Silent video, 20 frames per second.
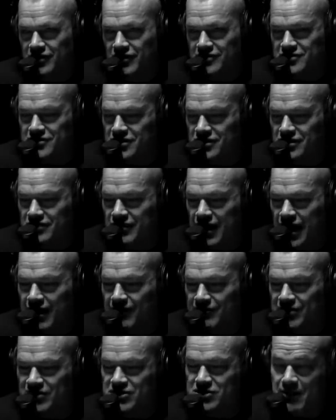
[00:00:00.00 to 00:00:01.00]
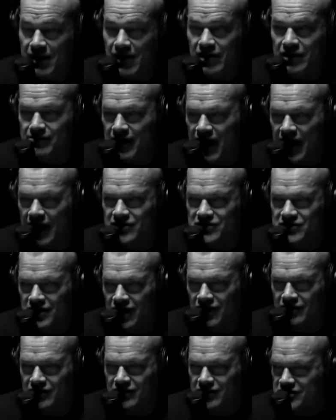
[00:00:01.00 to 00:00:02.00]
It's it, smelling bad is
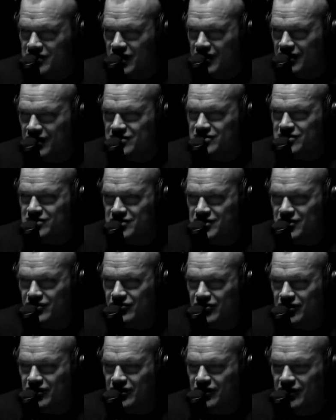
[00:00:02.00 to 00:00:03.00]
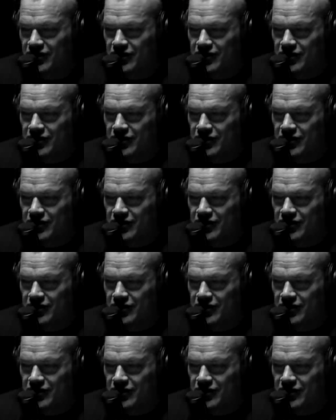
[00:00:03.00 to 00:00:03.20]
not a, is not necessarily